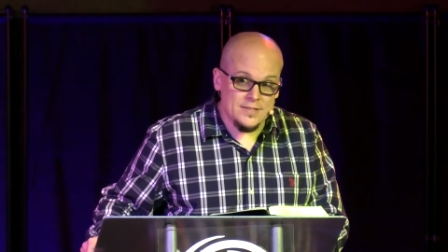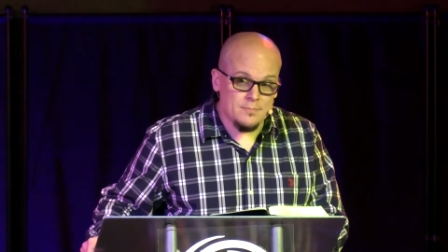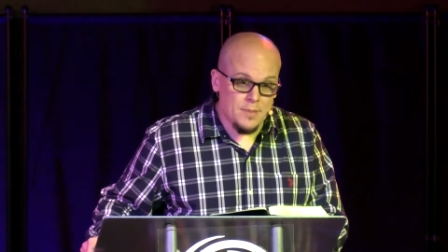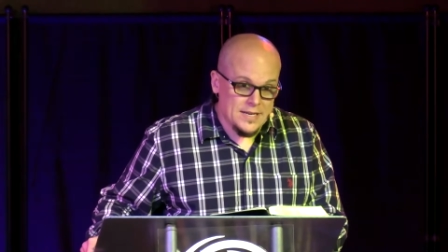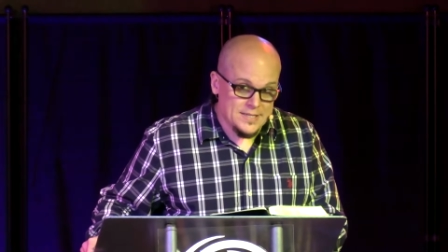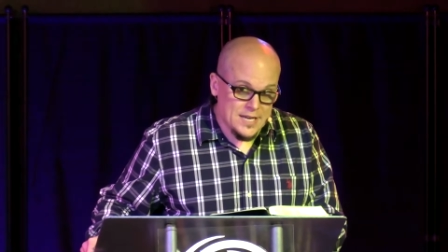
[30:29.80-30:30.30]

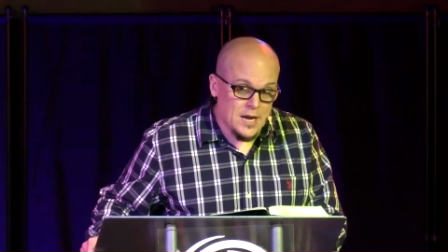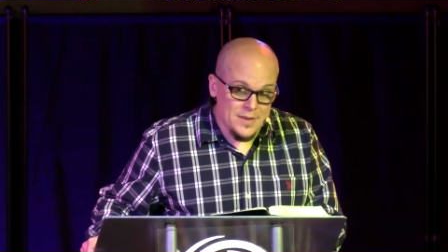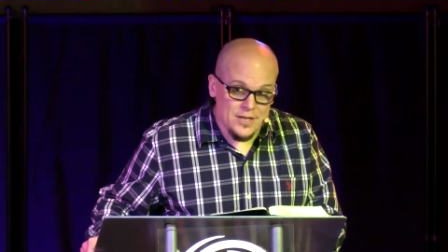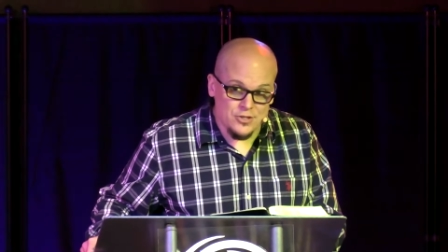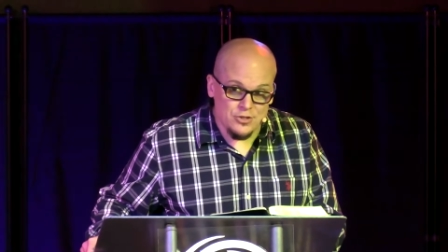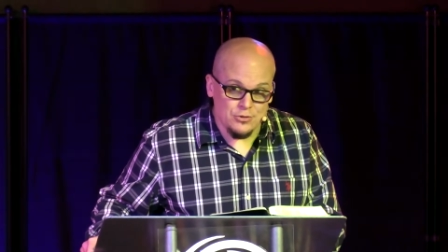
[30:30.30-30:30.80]
But he's
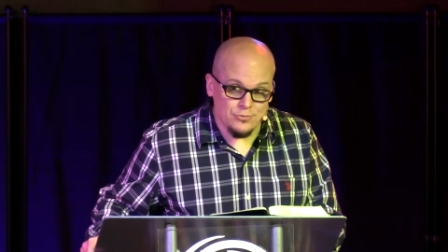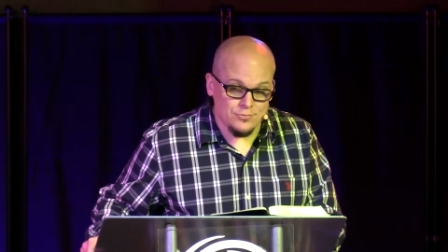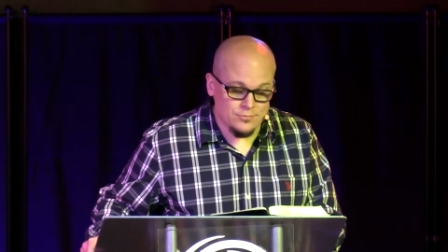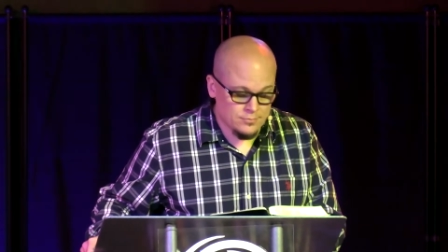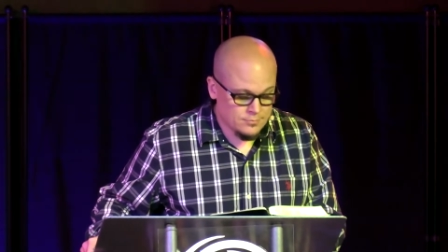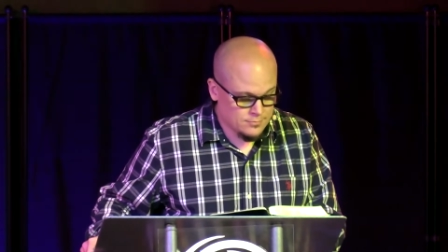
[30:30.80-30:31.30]
coming soon.
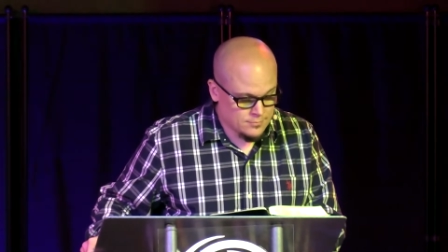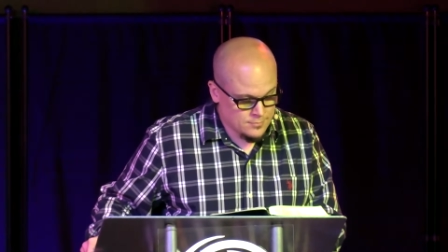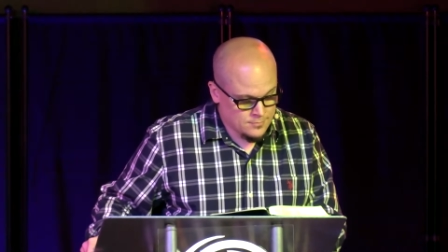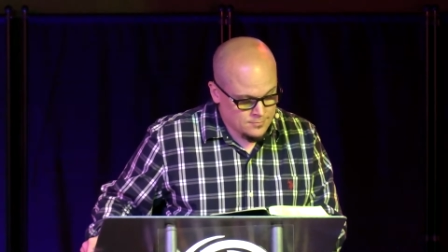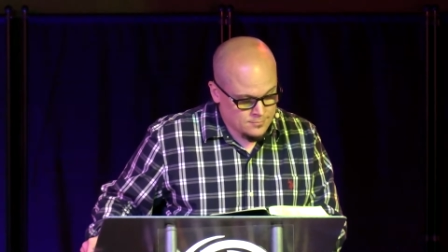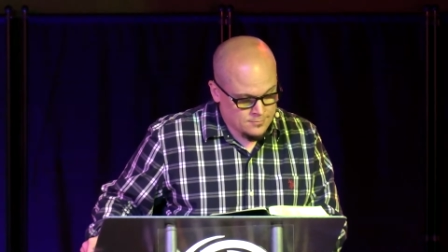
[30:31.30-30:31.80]

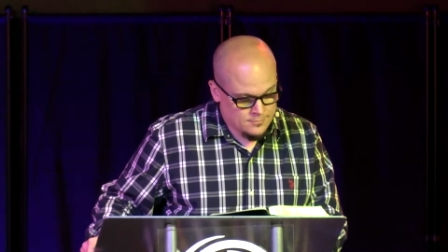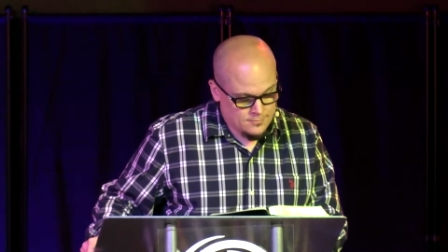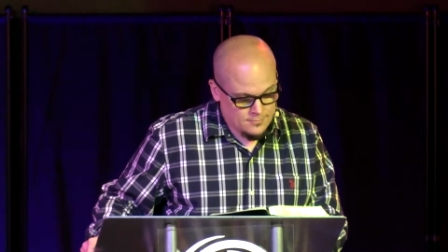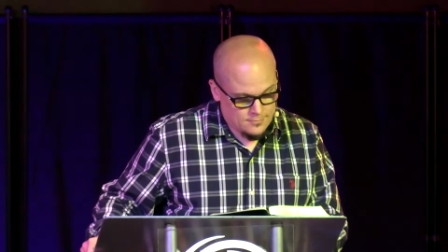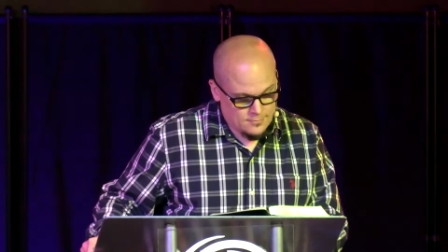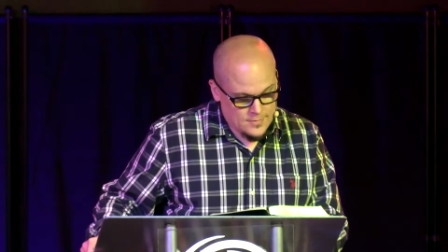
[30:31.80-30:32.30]

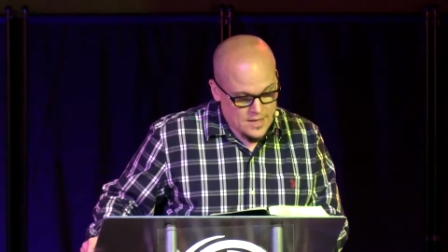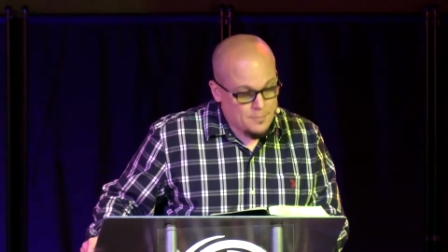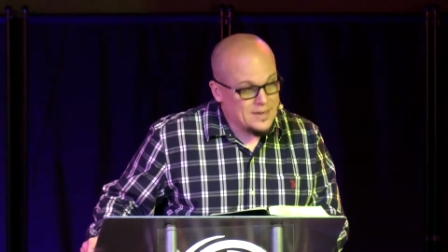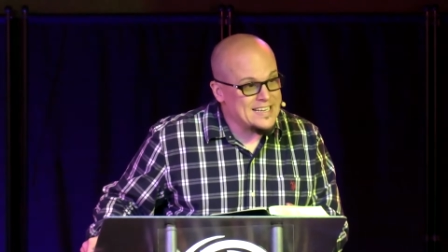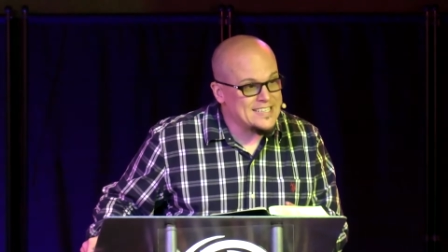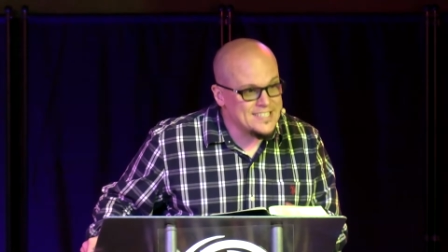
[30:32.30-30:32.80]

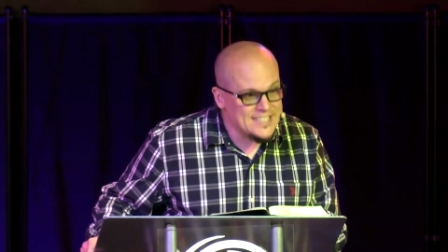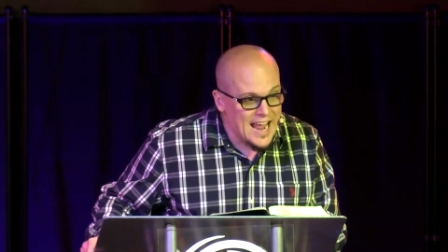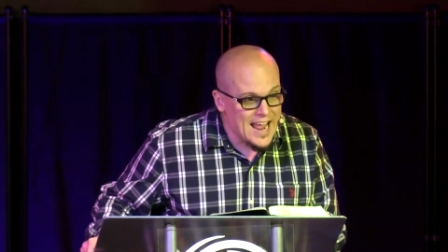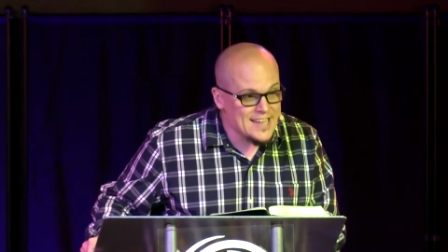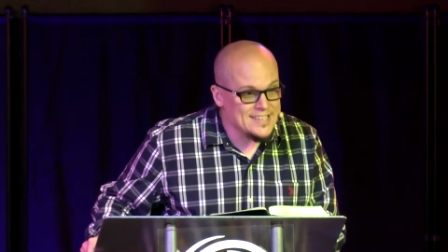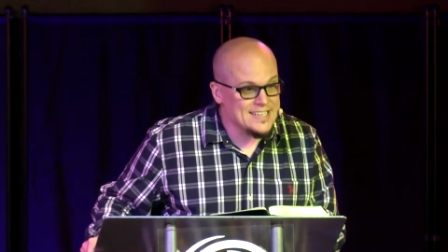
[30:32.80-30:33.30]
But he
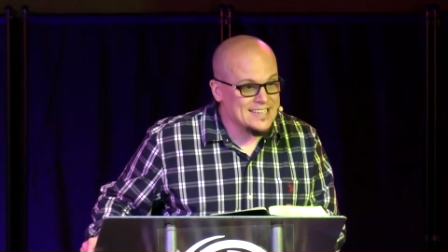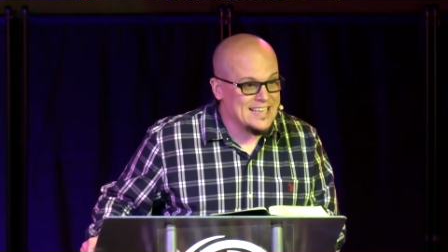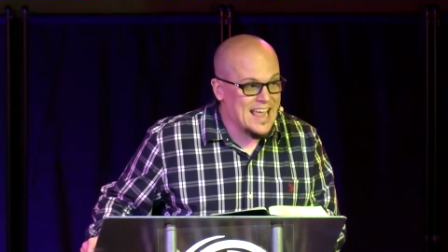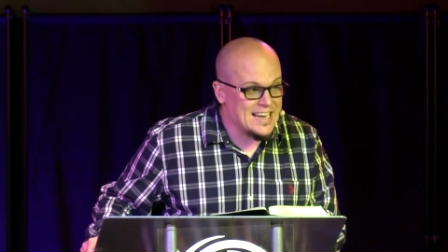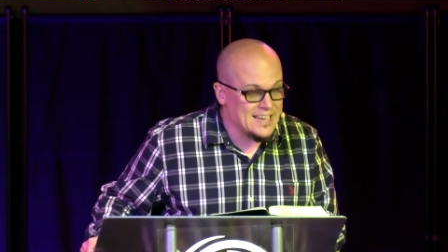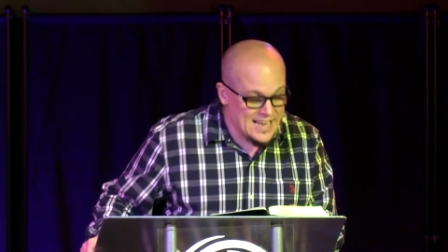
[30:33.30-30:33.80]
stands at the end.